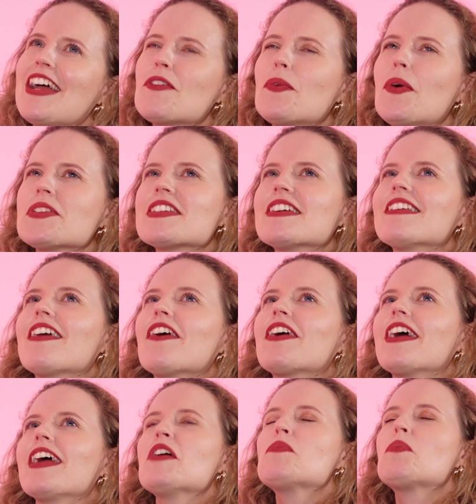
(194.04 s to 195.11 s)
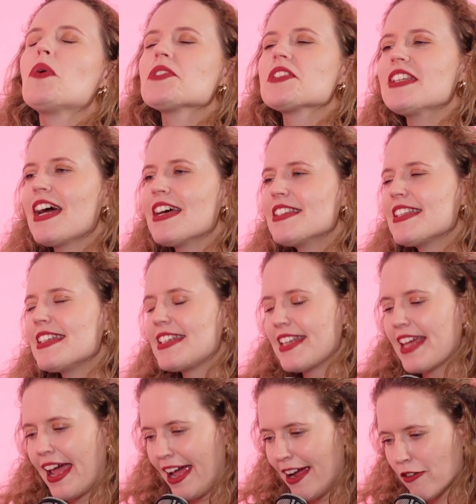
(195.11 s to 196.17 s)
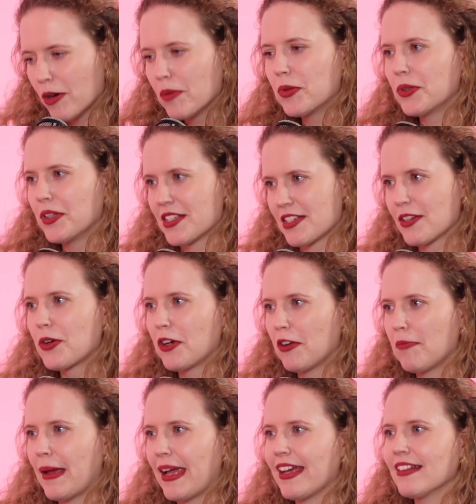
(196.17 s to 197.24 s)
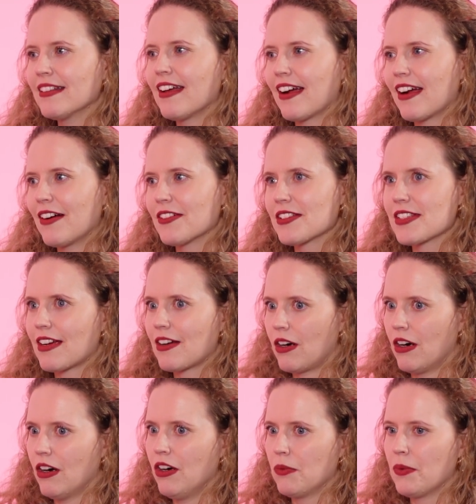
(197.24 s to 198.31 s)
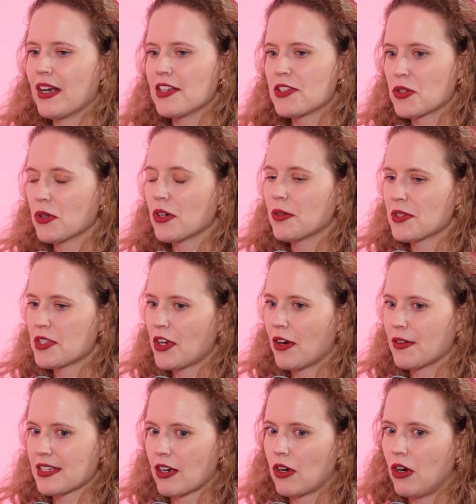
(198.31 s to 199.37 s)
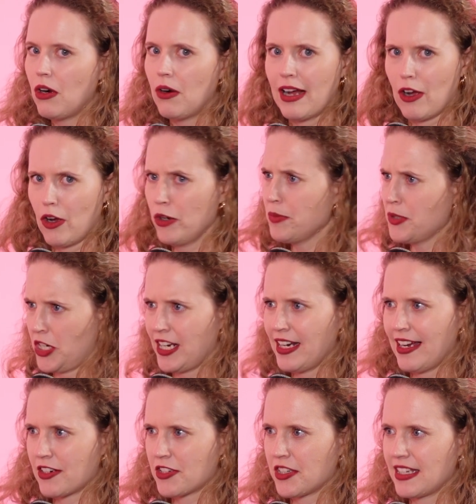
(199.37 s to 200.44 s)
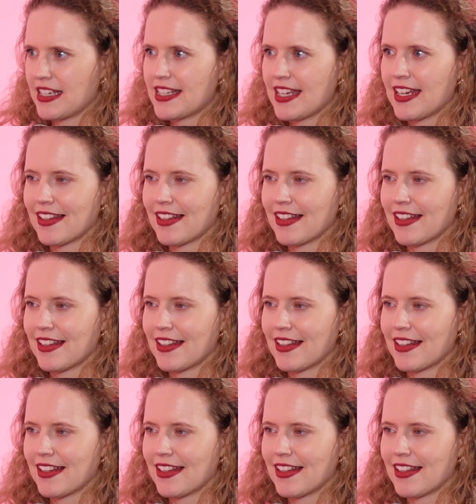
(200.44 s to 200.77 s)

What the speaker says: It wasn't as terrible as it could have been. Like, I was like, oh, when I saw it was her, I was like, oh, I hope she can actually sing.